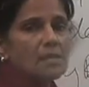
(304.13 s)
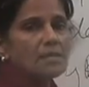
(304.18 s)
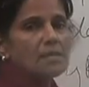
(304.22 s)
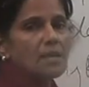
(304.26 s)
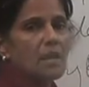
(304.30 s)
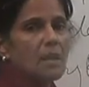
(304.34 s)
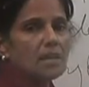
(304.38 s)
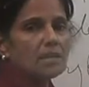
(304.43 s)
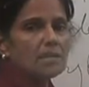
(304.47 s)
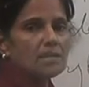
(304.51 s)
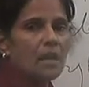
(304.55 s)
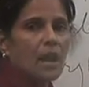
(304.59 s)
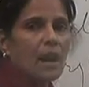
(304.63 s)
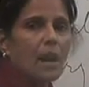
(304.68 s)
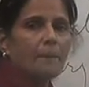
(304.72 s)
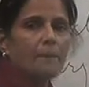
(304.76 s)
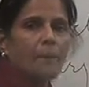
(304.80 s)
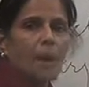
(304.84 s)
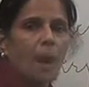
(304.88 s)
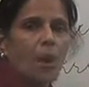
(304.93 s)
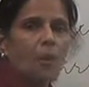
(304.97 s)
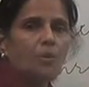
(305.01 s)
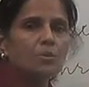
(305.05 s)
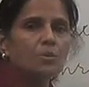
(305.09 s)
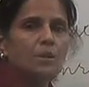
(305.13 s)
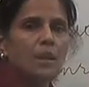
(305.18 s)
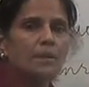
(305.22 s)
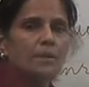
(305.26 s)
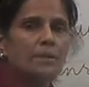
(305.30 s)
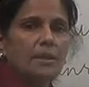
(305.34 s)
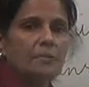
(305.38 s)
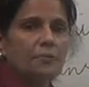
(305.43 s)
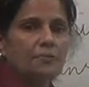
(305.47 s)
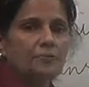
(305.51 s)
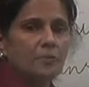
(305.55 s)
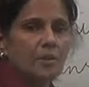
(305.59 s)
us about the
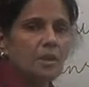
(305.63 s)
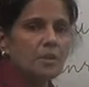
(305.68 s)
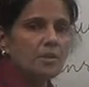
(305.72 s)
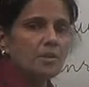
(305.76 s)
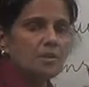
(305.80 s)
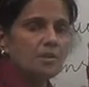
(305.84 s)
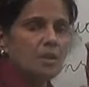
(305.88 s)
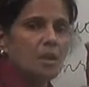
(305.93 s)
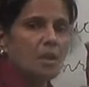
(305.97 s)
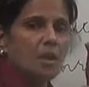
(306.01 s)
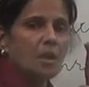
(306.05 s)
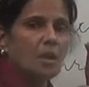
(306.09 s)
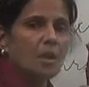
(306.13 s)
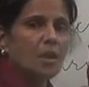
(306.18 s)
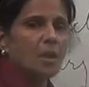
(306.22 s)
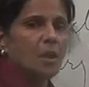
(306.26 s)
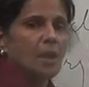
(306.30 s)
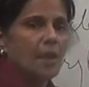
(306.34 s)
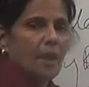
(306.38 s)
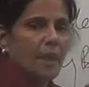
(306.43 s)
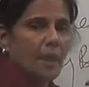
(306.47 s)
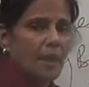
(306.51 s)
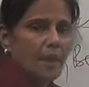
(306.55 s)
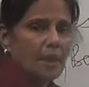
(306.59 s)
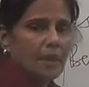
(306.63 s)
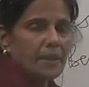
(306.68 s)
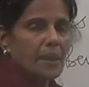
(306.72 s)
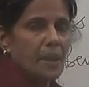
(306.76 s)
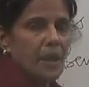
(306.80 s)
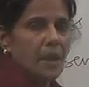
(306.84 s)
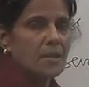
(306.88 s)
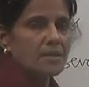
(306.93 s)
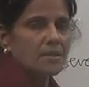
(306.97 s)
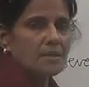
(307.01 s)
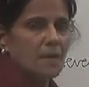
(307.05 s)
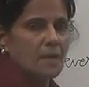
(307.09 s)
different uh,
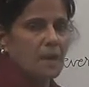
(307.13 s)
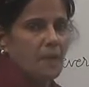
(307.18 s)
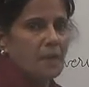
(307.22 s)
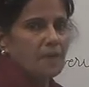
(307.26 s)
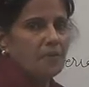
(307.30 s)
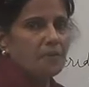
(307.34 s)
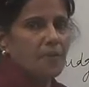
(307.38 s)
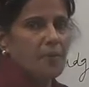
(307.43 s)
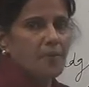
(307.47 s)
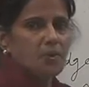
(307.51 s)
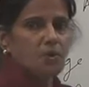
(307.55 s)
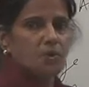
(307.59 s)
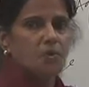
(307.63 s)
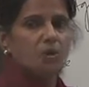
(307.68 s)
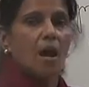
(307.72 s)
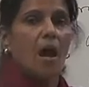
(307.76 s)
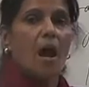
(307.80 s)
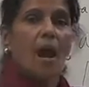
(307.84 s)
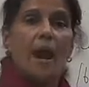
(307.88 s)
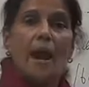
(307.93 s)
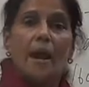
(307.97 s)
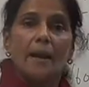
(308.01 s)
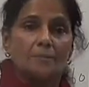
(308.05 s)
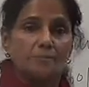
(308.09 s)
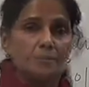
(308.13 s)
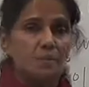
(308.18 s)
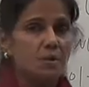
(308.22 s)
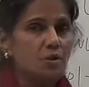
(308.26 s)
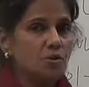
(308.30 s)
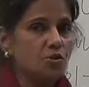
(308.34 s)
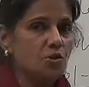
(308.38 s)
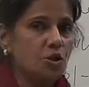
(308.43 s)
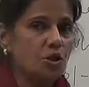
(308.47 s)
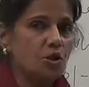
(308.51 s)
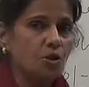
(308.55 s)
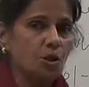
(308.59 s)
areas in which the
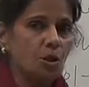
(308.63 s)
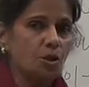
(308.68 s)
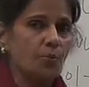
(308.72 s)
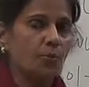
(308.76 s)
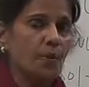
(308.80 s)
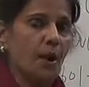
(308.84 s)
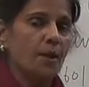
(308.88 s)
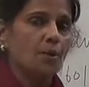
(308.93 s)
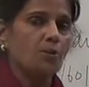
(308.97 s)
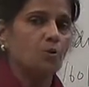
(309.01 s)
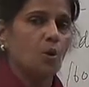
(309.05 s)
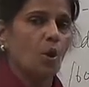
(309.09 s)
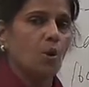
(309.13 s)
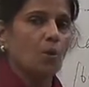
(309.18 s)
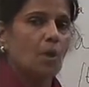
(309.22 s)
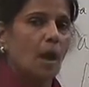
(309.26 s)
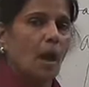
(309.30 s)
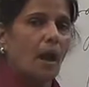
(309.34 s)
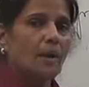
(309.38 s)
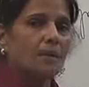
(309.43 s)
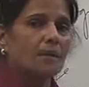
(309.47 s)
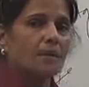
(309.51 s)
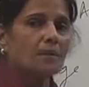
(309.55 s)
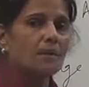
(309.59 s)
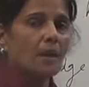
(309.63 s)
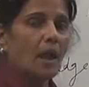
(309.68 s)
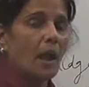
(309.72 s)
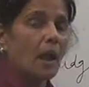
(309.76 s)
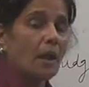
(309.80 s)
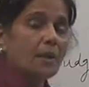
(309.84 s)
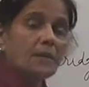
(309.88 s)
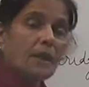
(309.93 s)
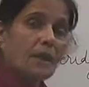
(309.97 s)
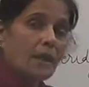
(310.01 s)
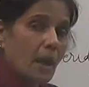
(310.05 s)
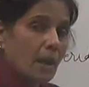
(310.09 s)
administration went on under, the,
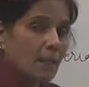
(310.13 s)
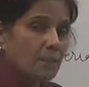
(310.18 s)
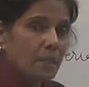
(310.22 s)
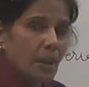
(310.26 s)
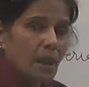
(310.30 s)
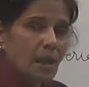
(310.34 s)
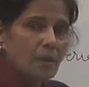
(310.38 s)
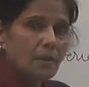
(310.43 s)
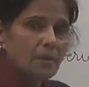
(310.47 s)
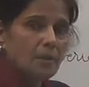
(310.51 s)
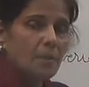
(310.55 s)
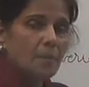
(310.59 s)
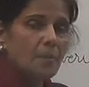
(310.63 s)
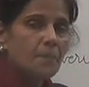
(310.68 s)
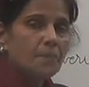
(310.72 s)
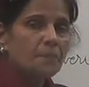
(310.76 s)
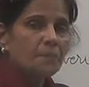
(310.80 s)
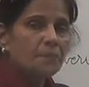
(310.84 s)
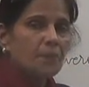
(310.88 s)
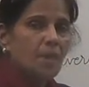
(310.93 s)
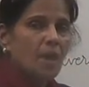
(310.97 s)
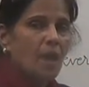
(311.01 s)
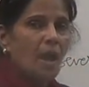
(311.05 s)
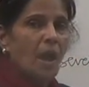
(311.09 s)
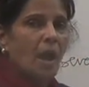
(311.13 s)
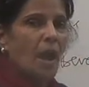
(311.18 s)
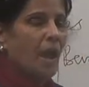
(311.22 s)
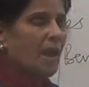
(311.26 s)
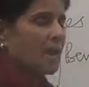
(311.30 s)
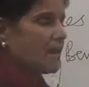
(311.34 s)
under Akbar and